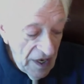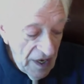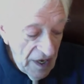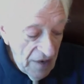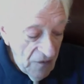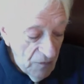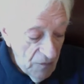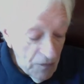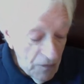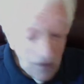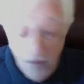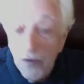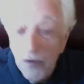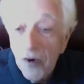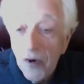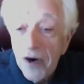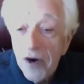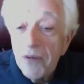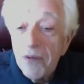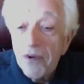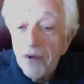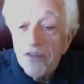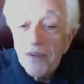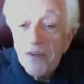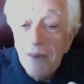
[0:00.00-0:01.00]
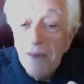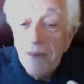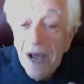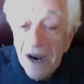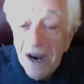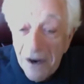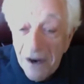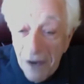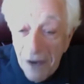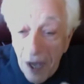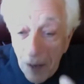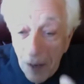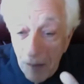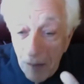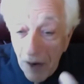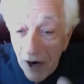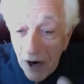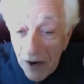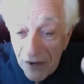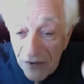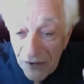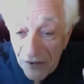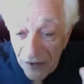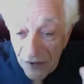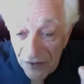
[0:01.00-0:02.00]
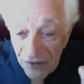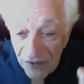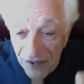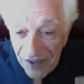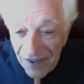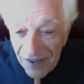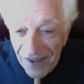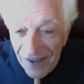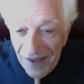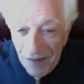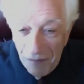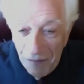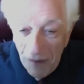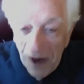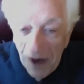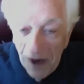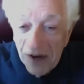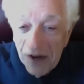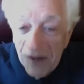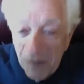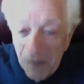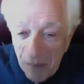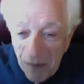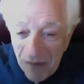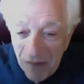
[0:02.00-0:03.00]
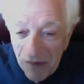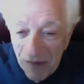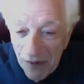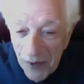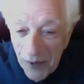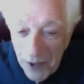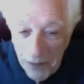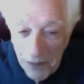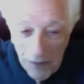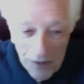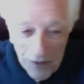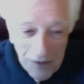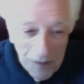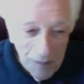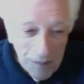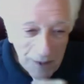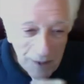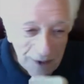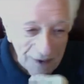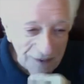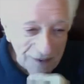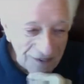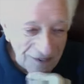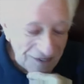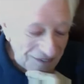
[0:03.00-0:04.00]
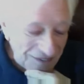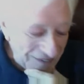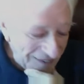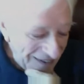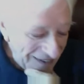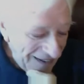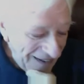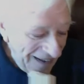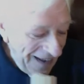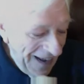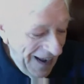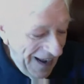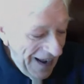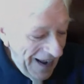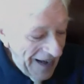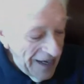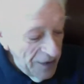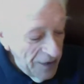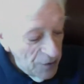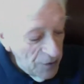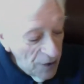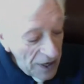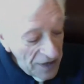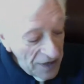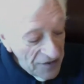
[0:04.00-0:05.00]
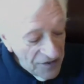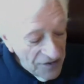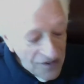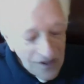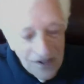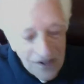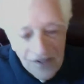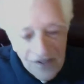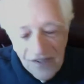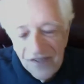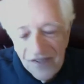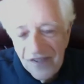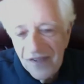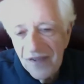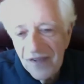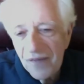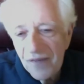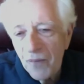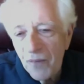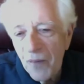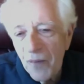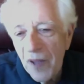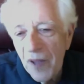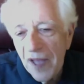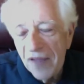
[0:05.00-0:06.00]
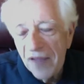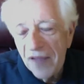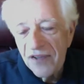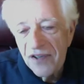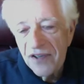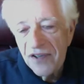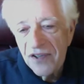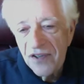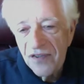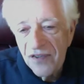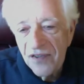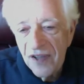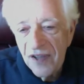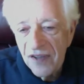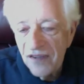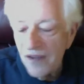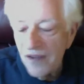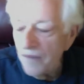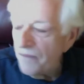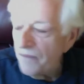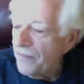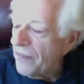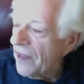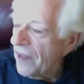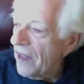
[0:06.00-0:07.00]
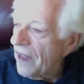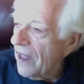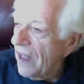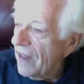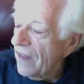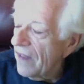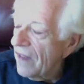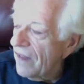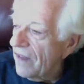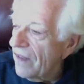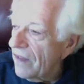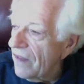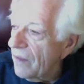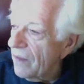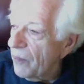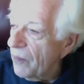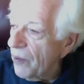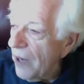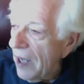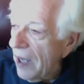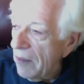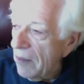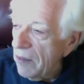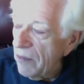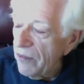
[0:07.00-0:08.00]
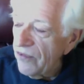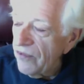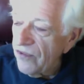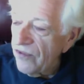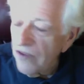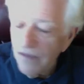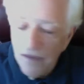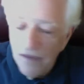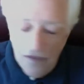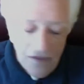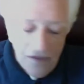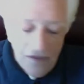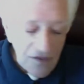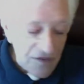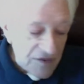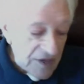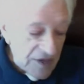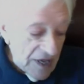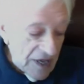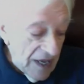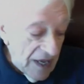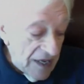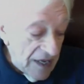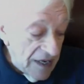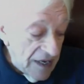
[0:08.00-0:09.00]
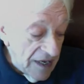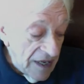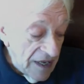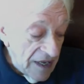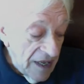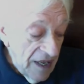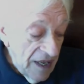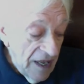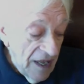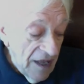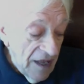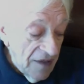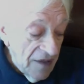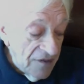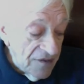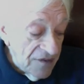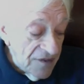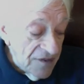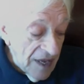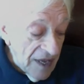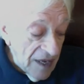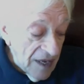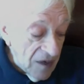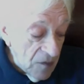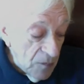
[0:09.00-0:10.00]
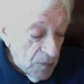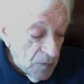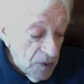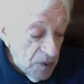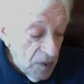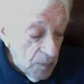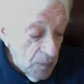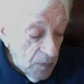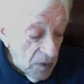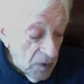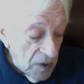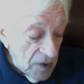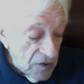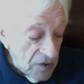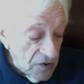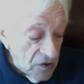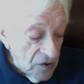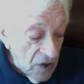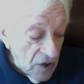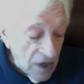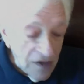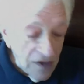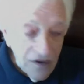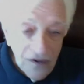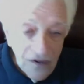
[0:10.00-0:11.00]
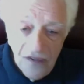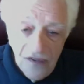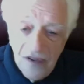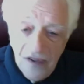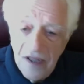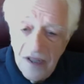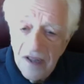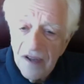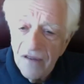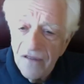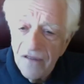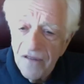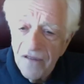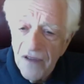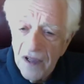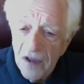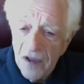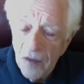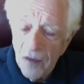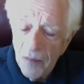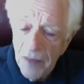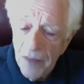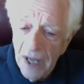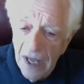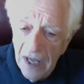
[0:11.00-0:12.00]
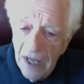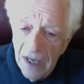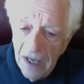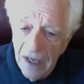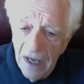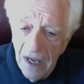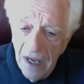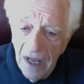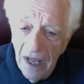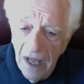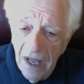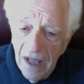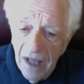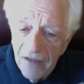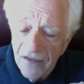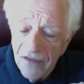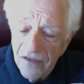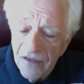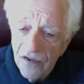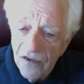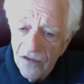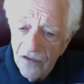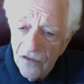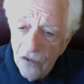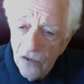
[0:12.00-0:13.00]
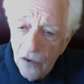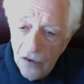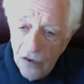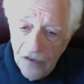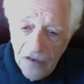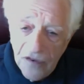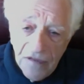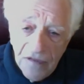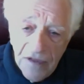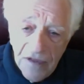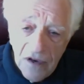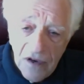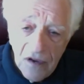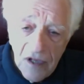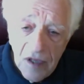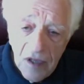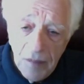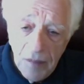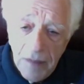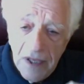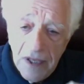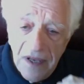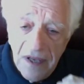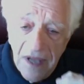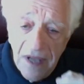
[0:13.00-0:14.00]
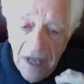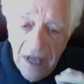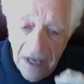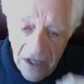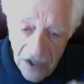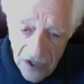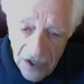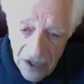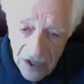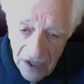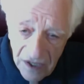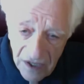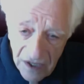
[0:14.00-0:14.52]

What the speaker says: before he was a Marxist. Marx before he was a Marxist. And he writes this passage. He says, the problem with civil society is that people are taught to see their fellow man as the source of their limitation